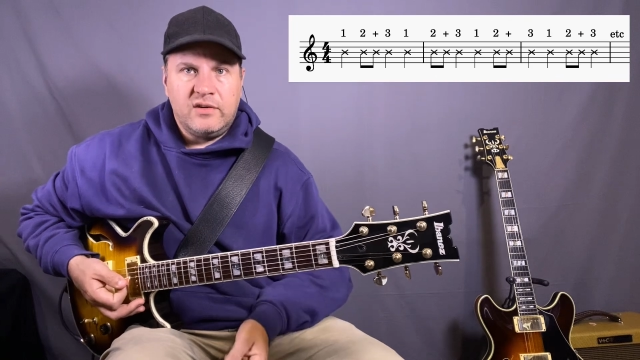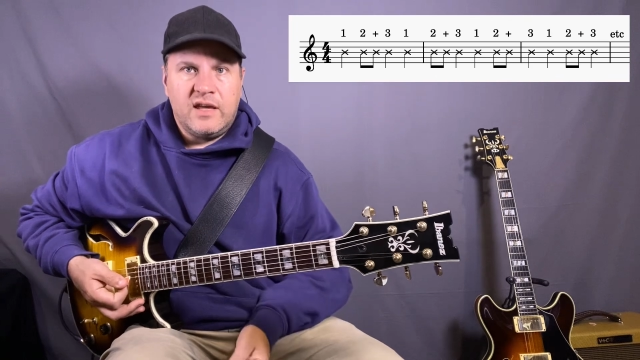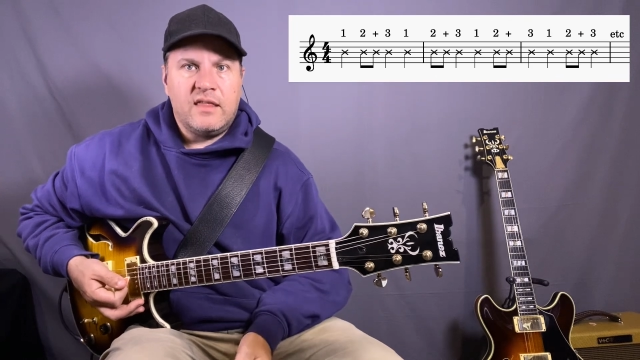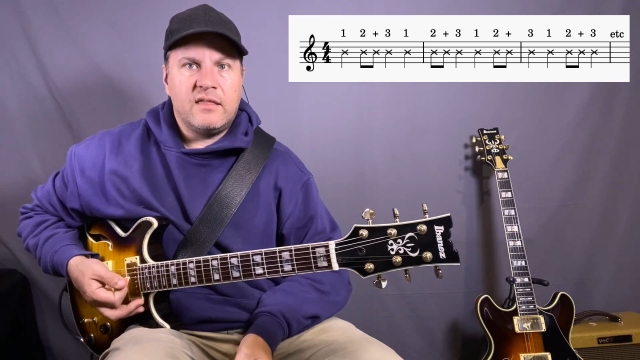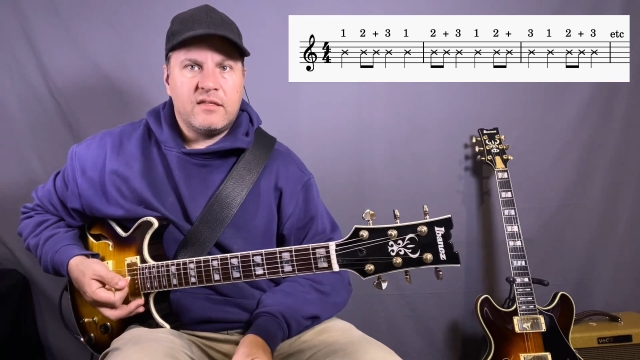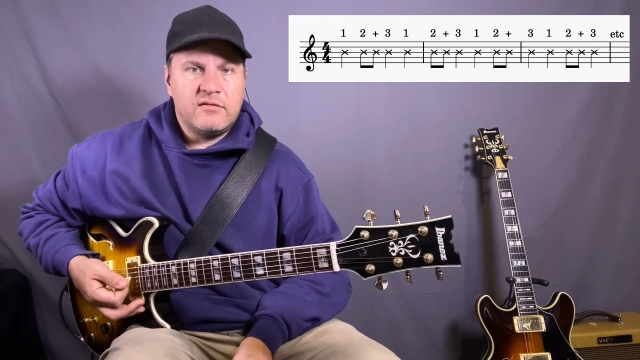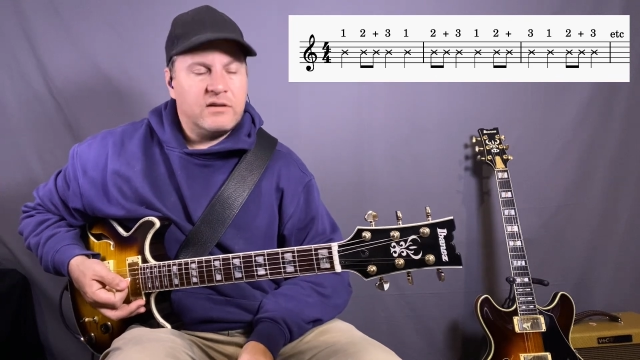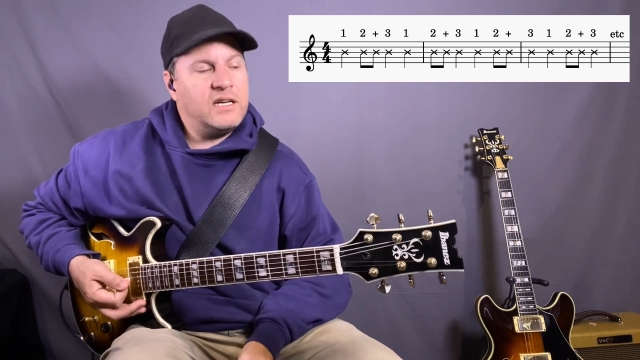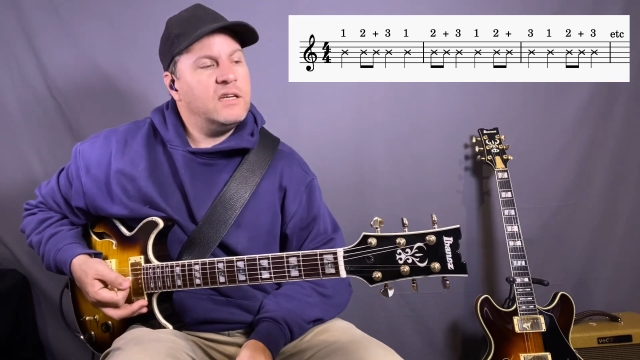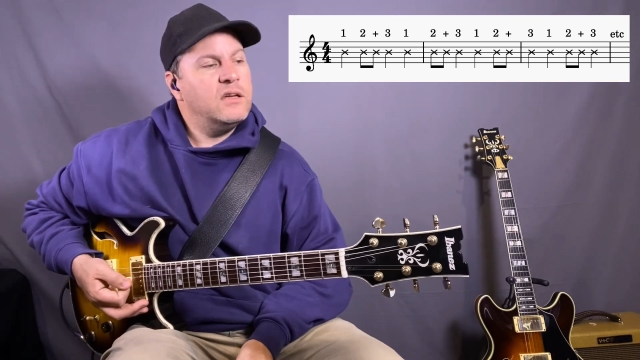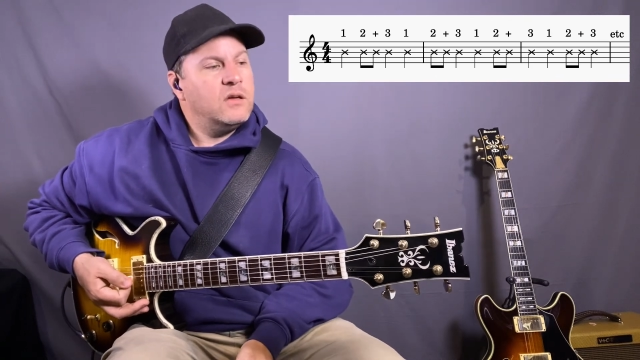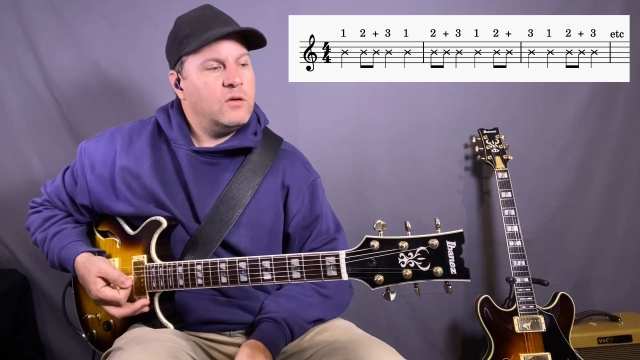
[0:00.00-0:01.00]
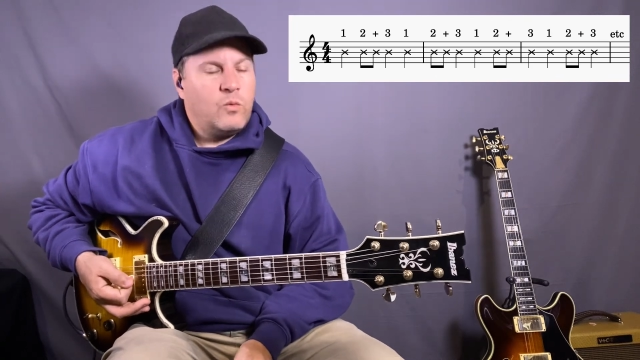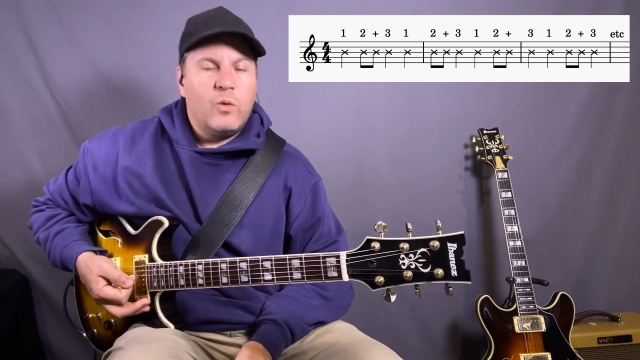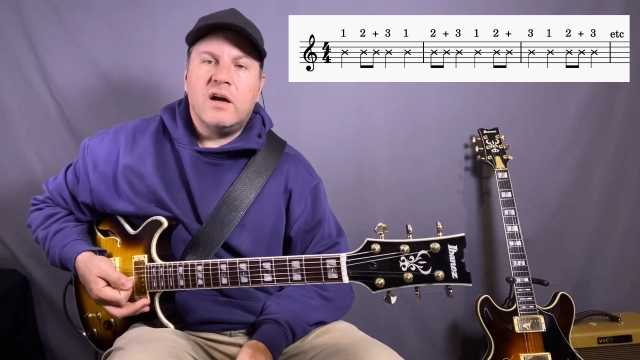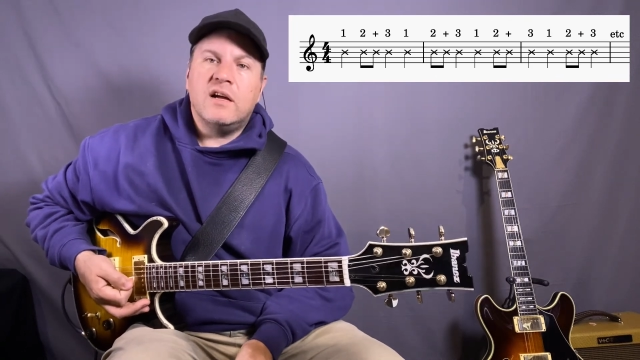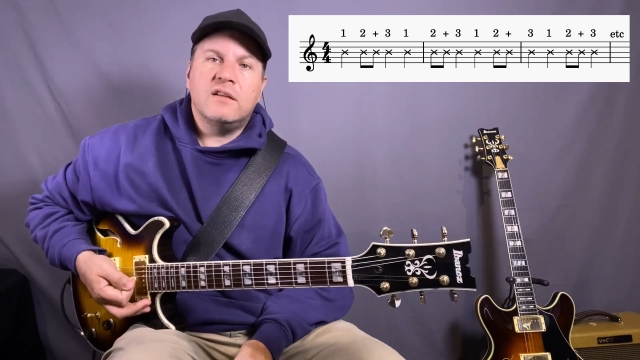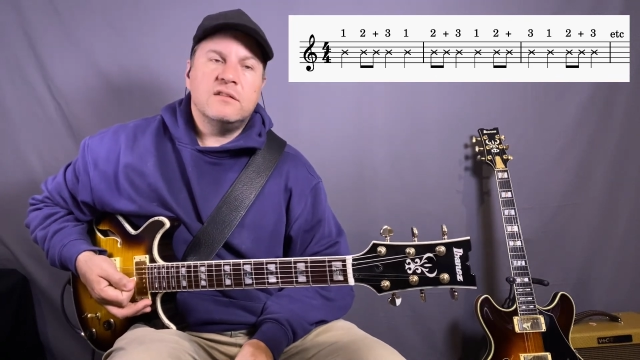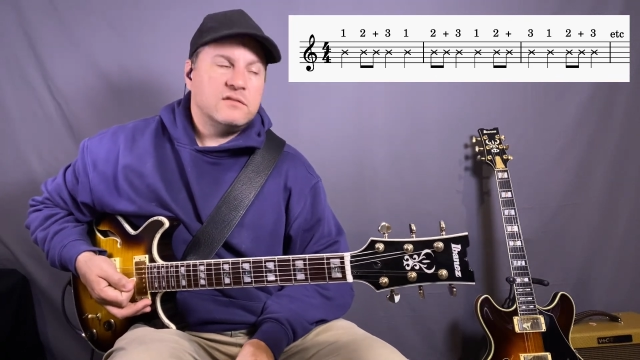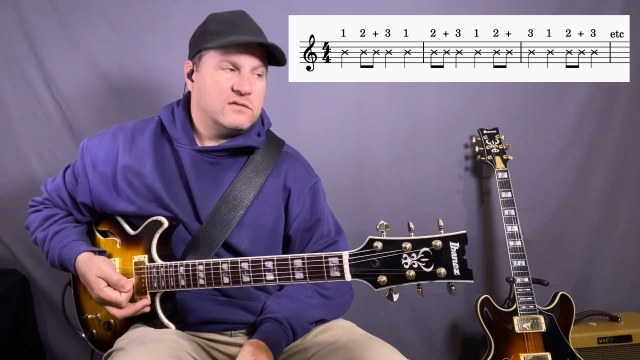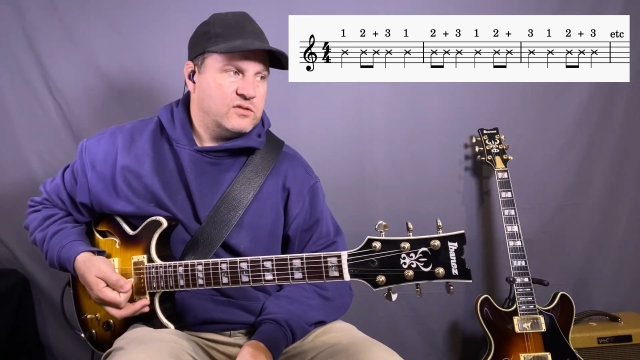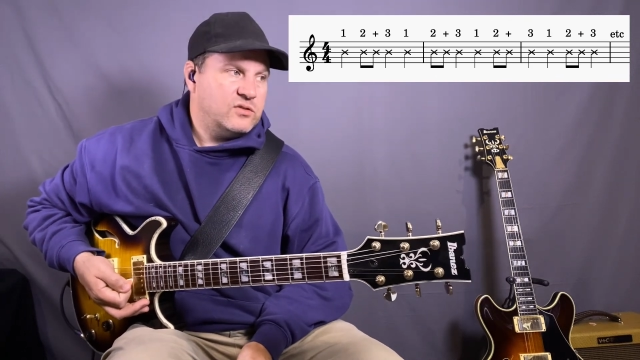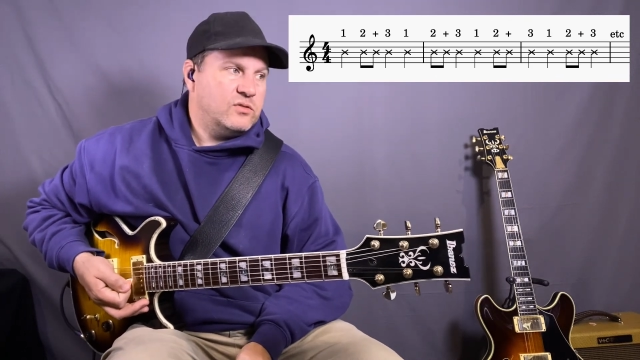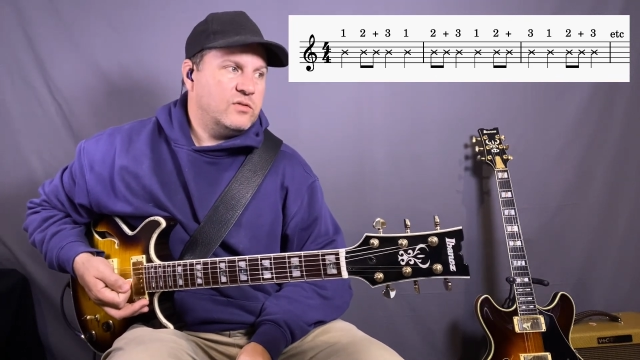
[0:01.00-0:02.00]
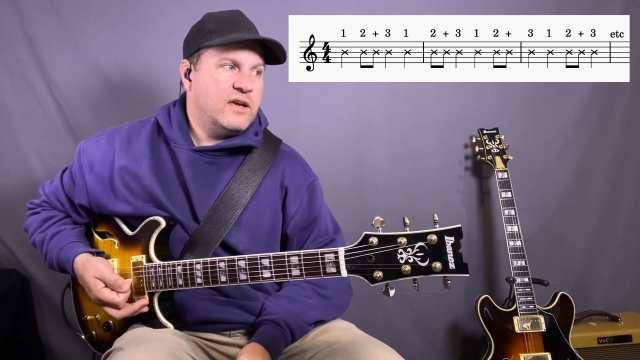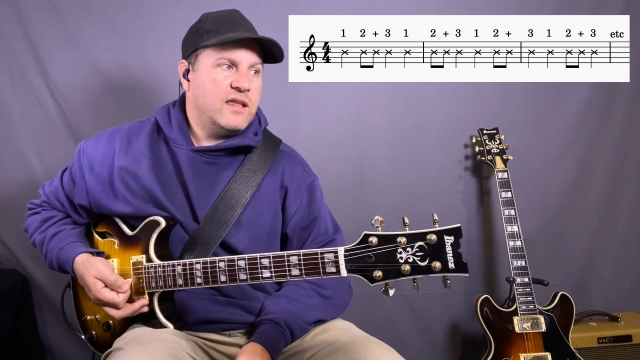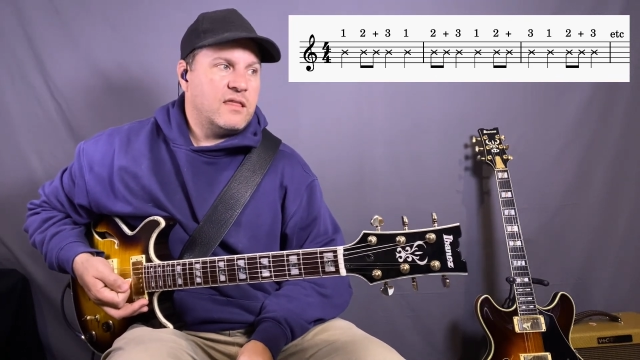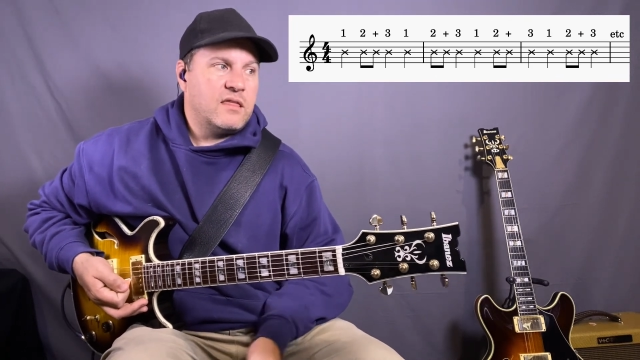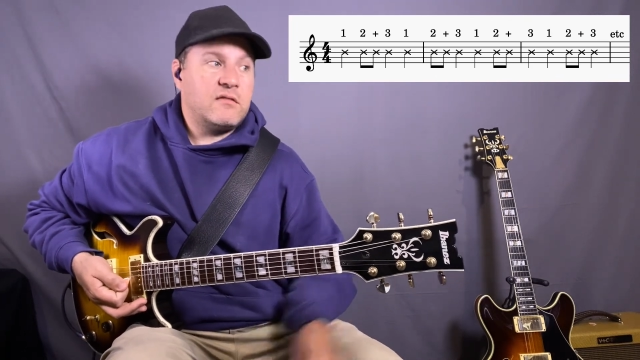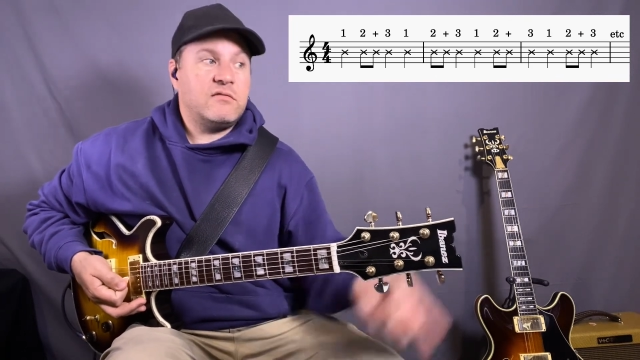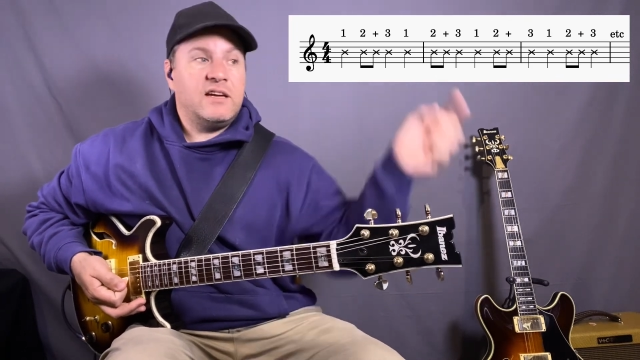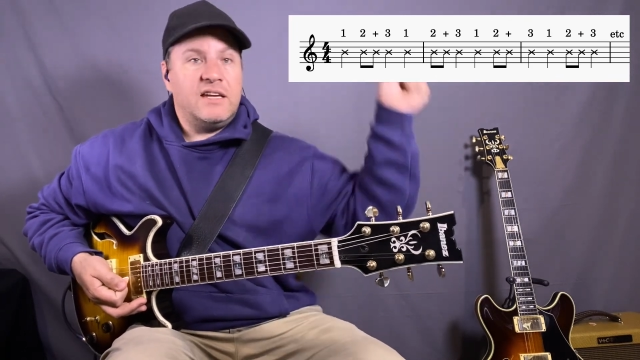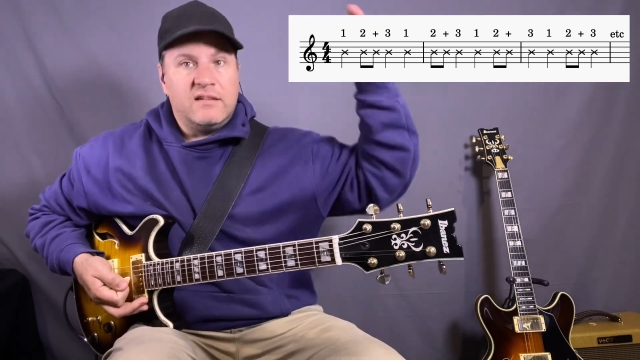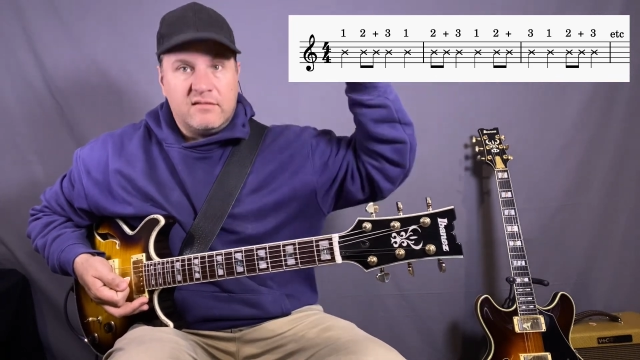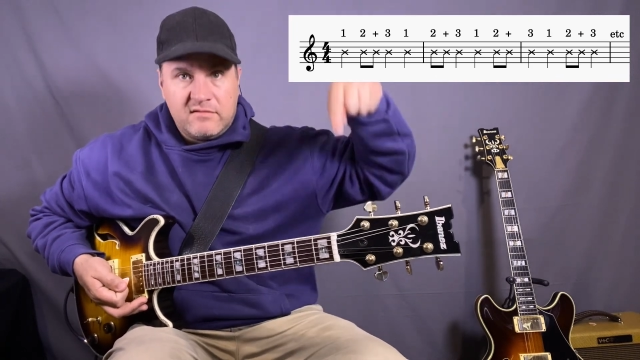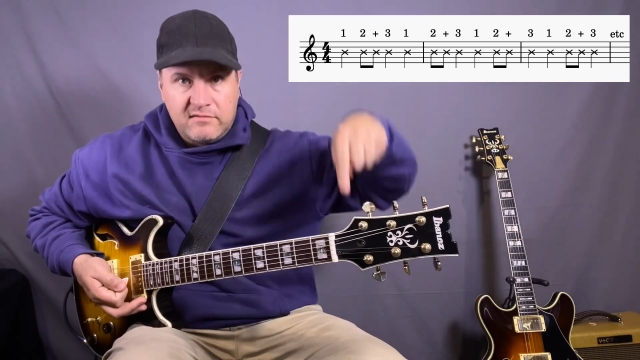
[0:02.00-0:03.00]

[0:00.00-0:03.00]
and 3. 1, 2, and 3.